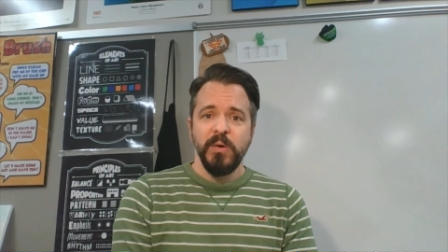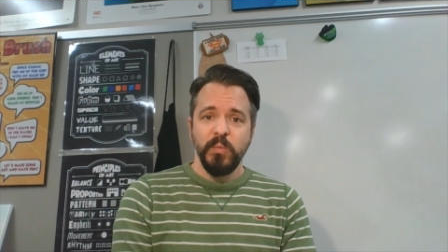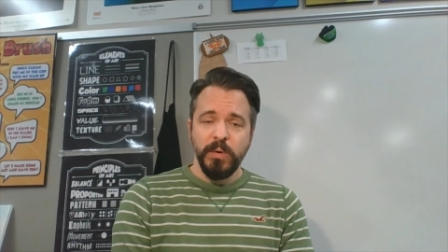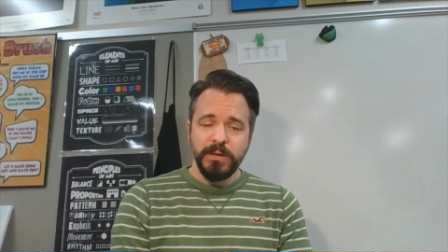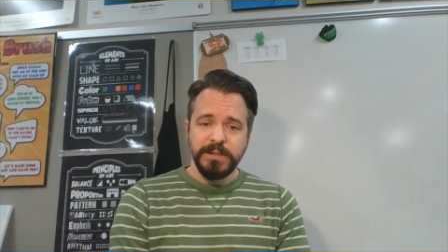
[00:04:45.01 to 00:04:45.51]

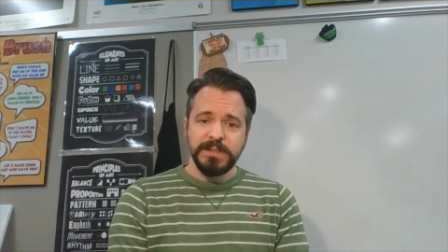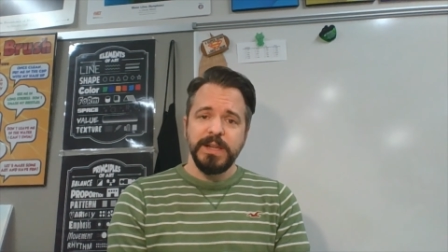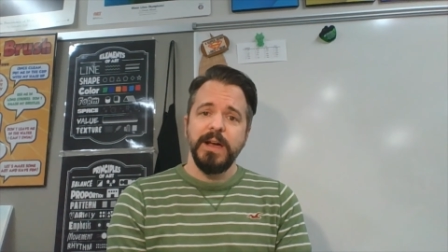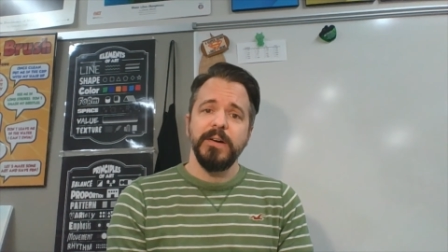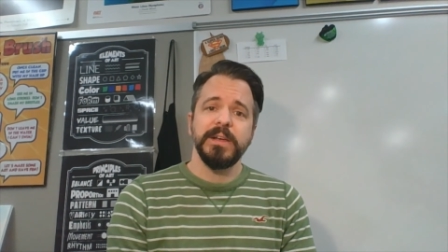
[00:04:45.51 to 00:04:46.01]
works,
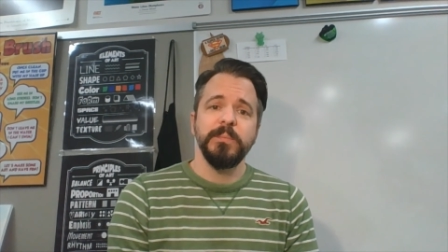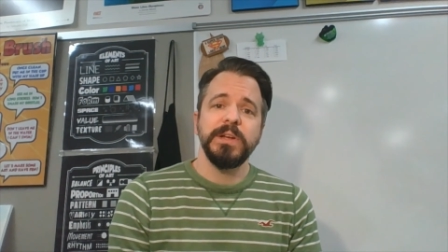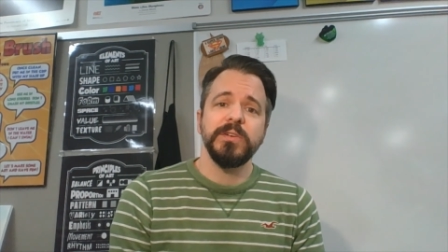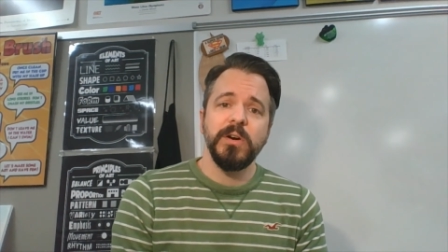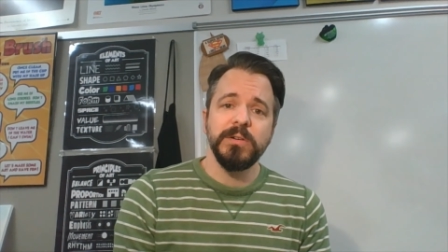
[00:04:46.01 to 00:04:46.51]
how it can
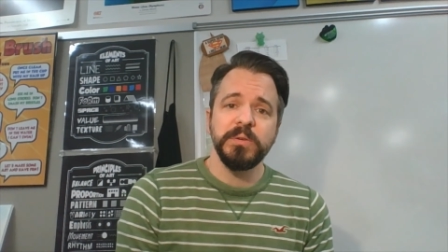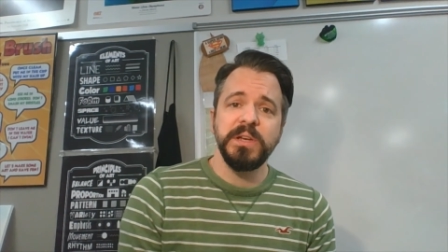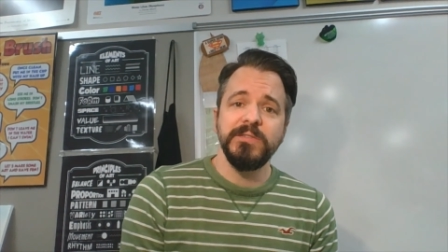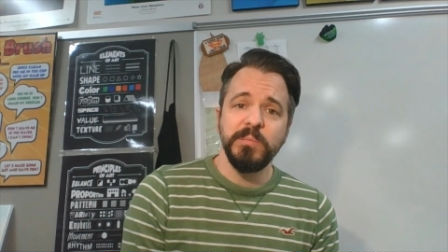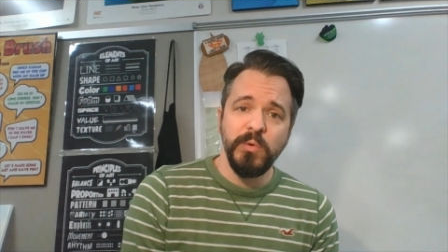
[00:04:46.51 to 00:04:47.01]
make your art look
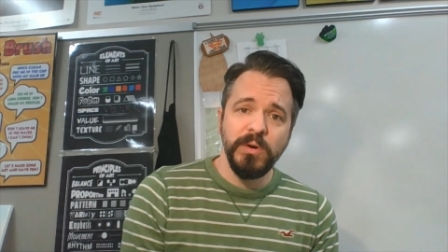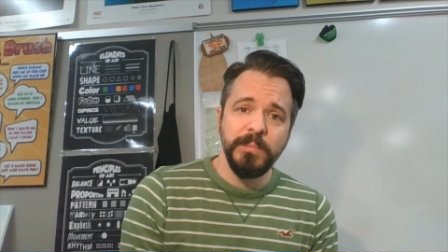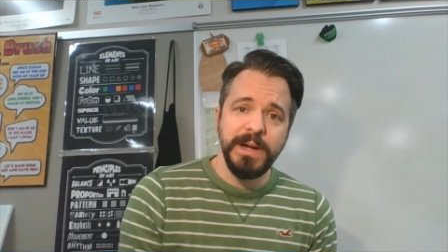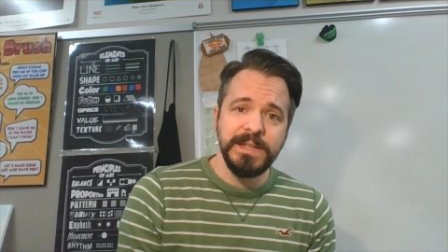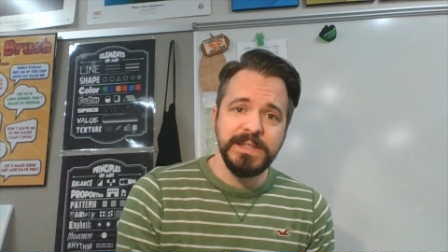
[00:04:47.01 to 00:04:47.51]
even more
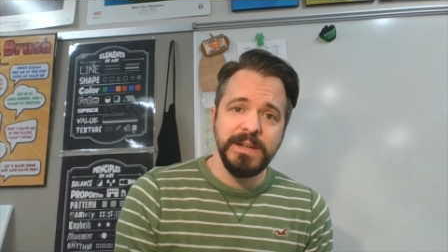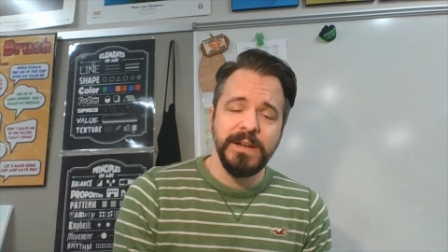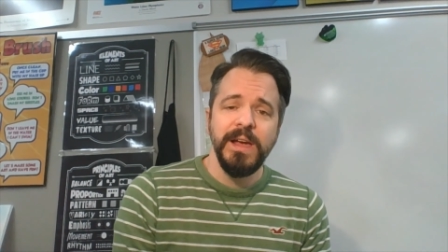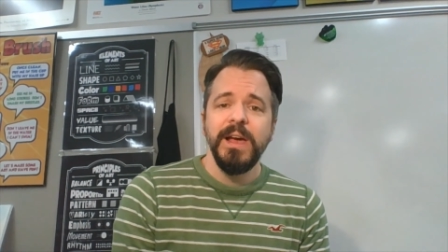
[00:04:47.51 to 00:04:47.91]
amazing,